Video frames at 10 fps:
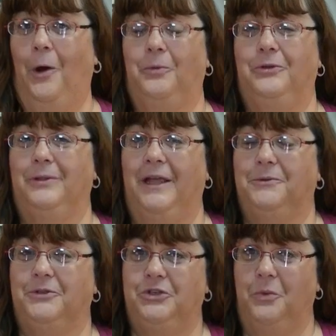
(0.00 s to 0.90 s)
hope you liked
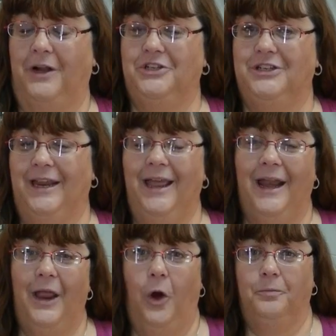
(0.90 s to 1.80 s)
what you watched today,
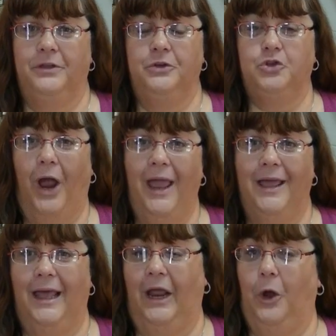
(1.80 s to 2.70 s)
and I hope that you try it,
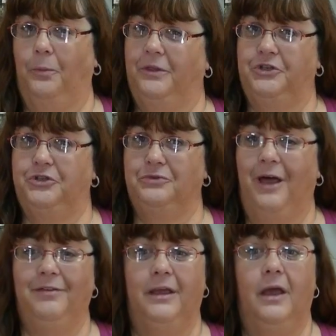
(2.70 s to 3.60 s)
and I hope that you
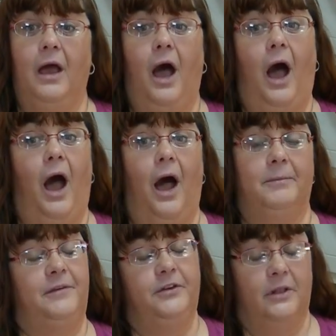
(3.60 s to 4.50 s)
love it.
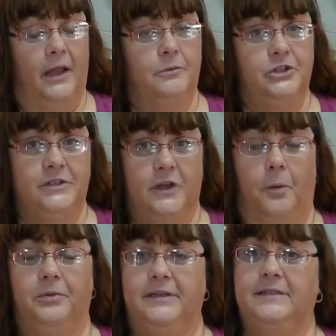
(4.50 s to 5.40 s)
Um, if you like what you
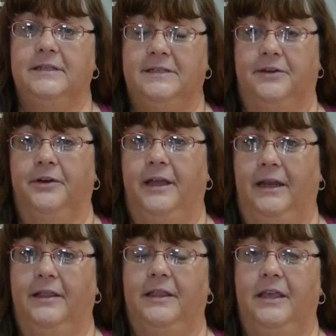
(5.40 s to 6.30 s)
saw, please consider
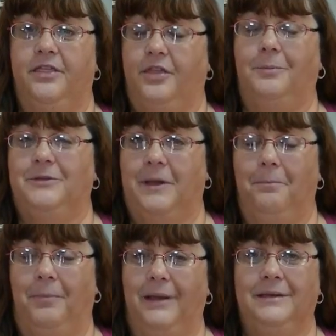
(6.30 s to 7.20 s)
hitting the thumbs up
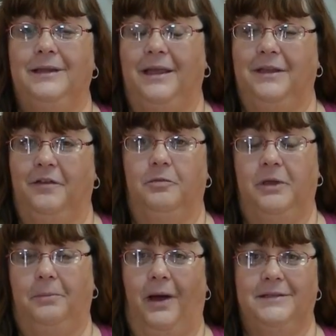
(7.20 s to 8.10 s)
button and giving
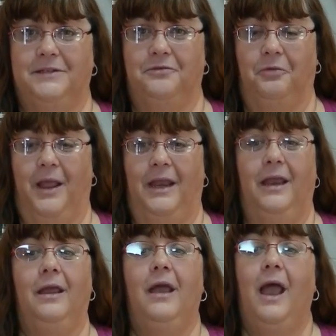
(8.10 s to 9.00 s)
me a positive
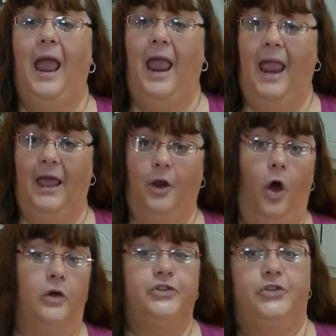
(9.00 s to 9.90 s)
rating. And
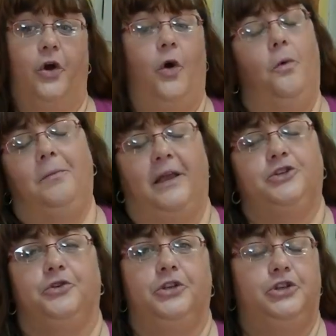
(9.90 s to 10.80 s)
also, make
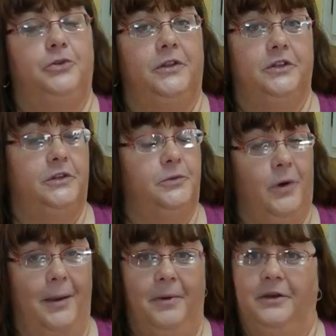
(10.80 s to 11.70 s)
sure that you hit the
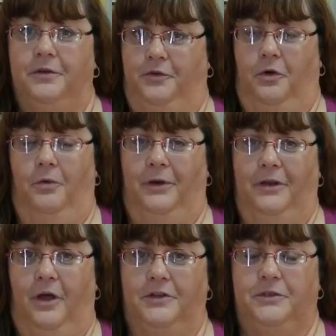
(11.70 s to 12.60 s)
subscribe button if you're
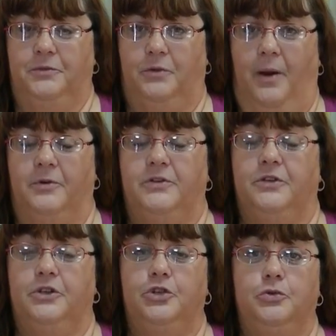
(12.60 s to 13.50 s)
already not a subscriber
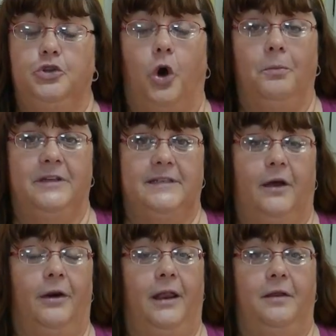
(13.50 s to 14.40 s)
so that you don't miss
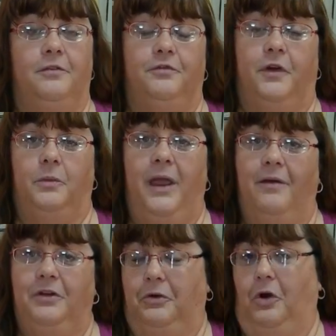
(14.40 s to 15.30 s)
out on any of the fun we
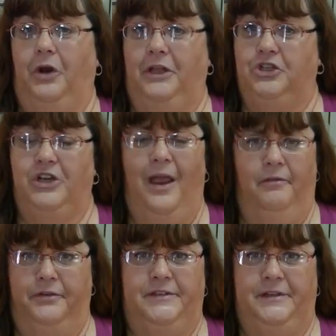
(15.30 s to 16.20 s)
have here in our kitchen every